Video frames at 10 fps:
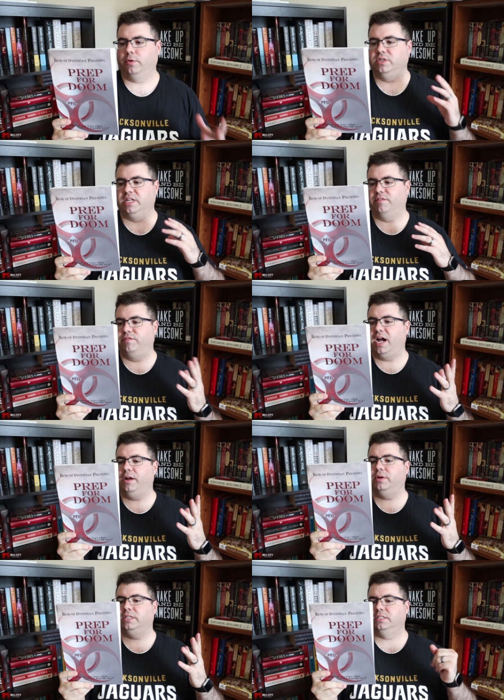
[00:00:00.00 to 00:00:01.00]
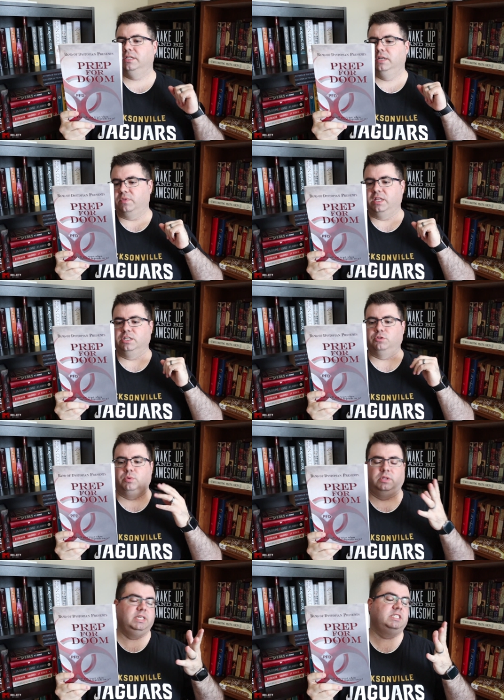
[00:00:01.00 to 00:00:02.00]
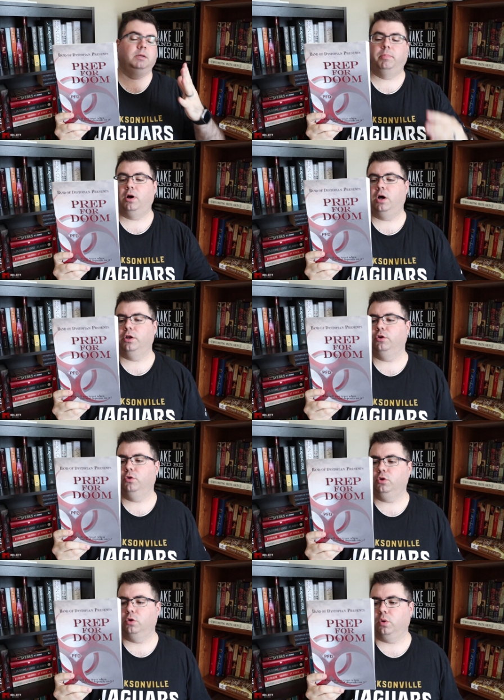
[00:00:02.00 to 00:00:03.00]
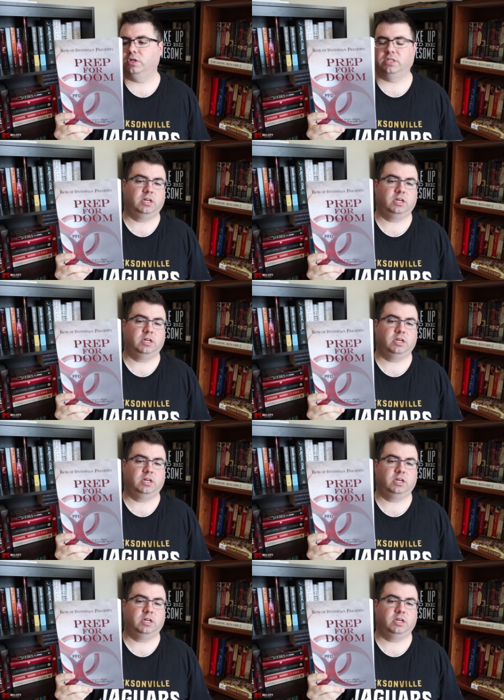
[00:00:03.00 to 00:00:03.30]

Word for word: There is a virus that is released upon New York's